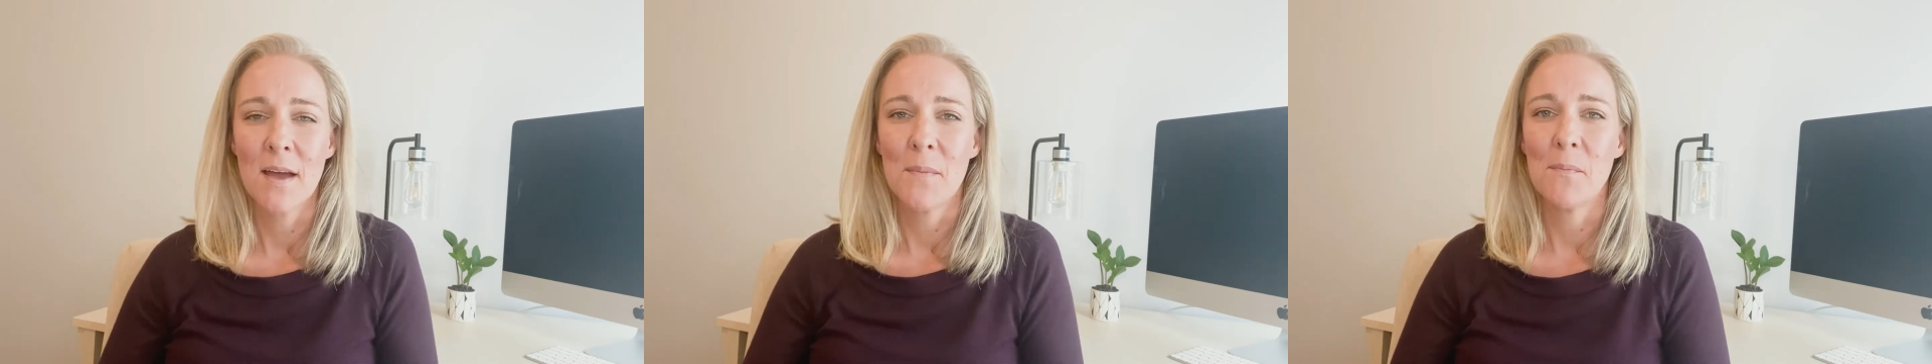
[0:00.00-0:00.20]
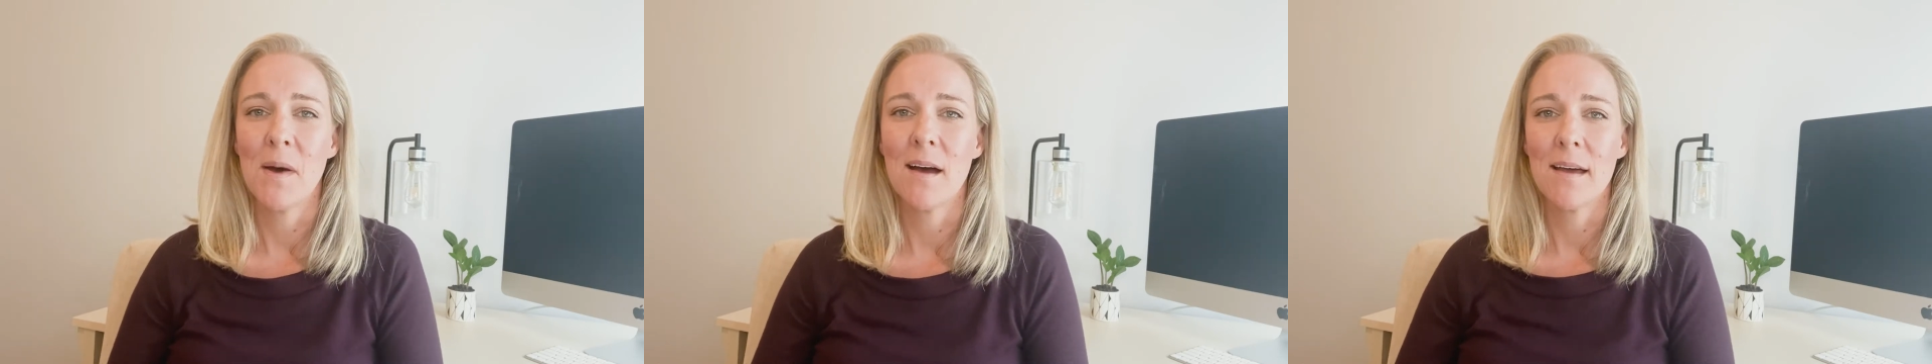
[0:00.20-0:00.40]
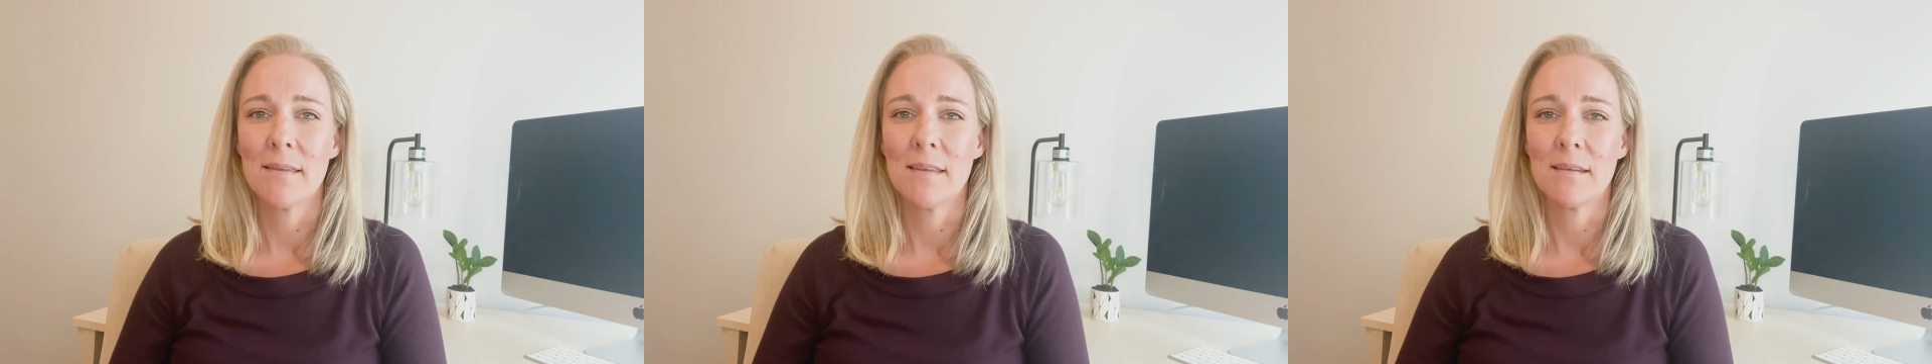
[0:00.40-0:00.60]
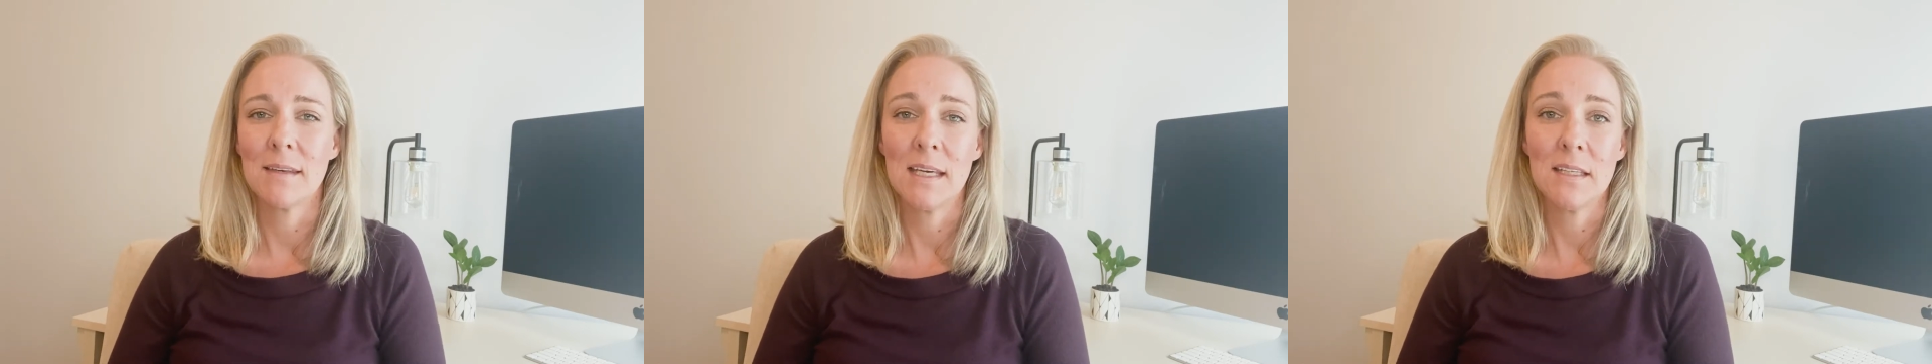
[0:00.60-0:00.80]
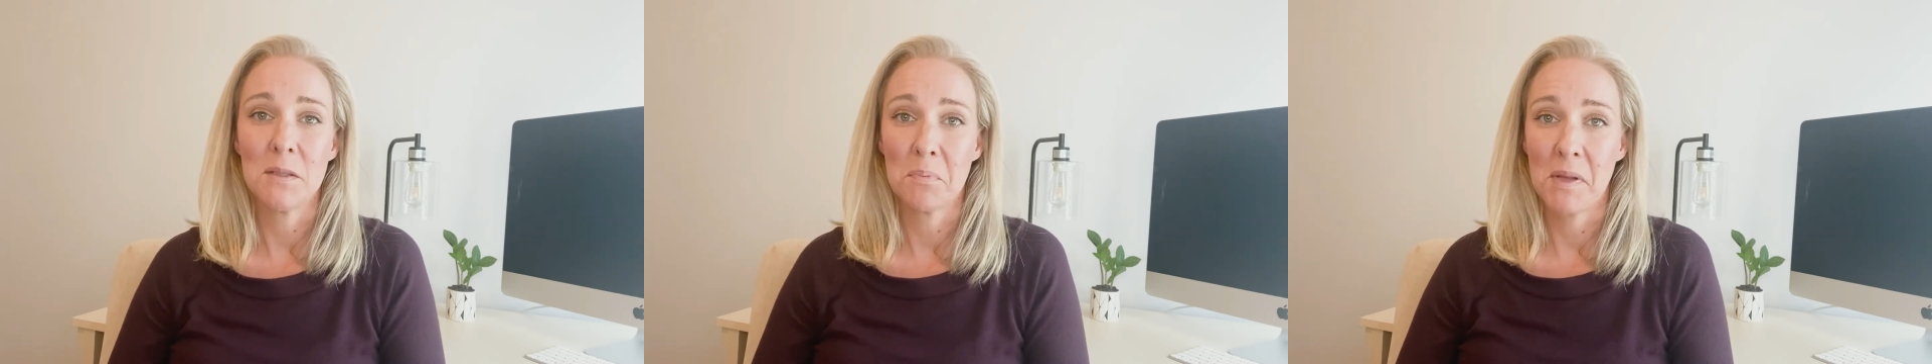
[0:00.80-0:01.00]
but
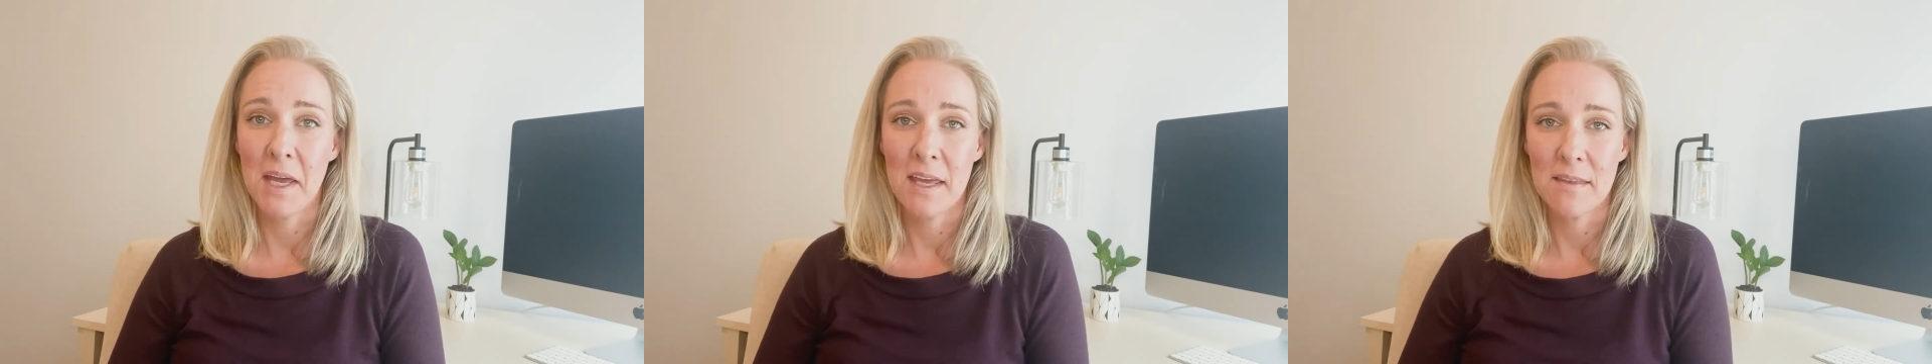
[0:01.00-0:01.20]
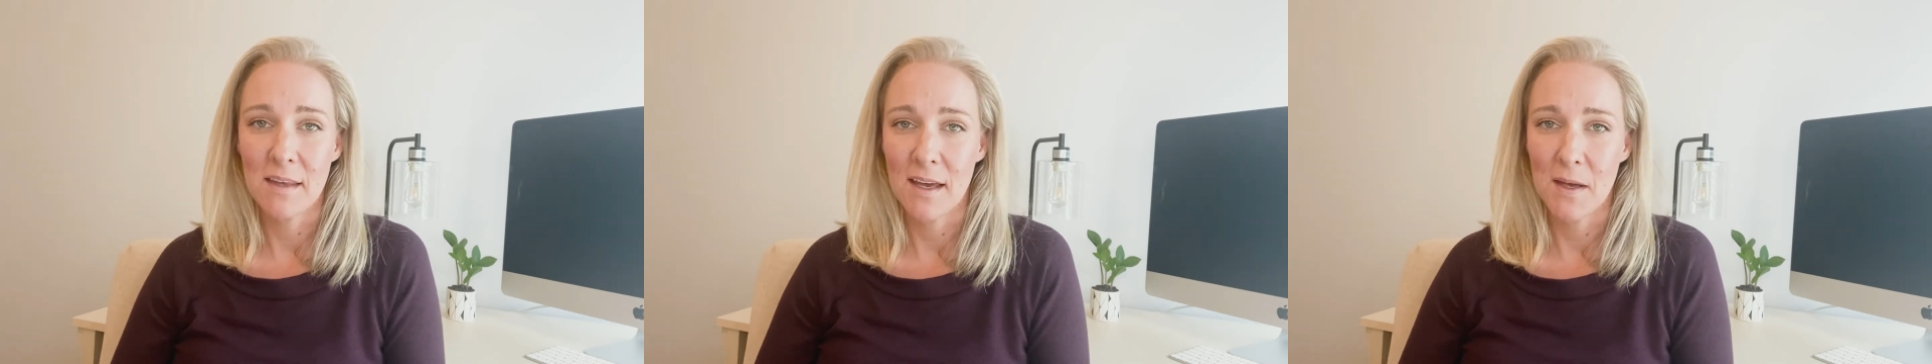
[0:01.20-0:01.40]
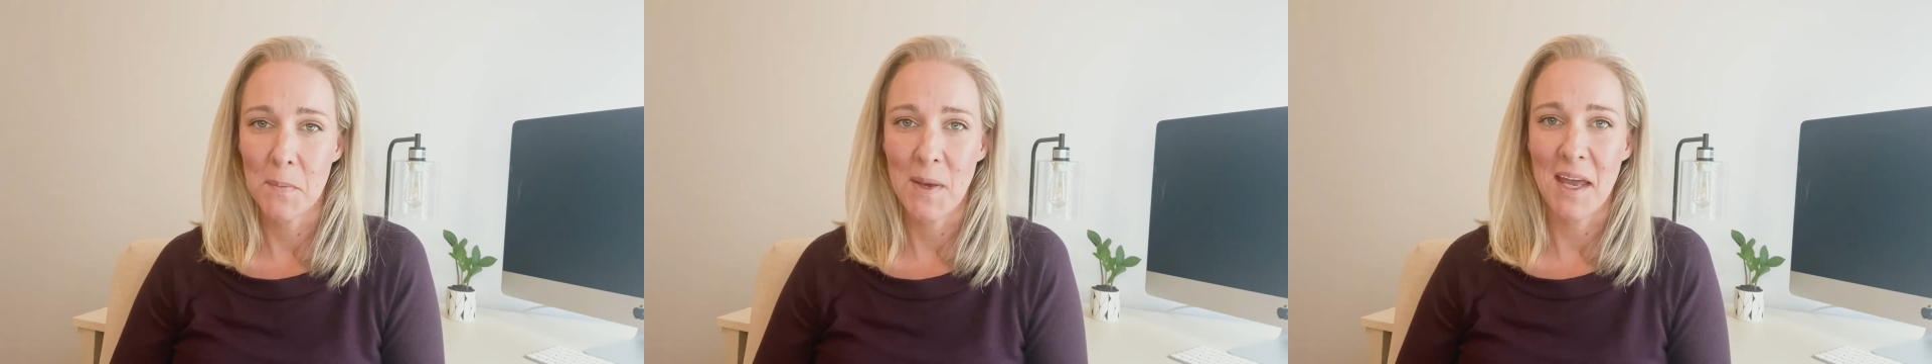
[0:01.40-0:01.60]
kids play in them,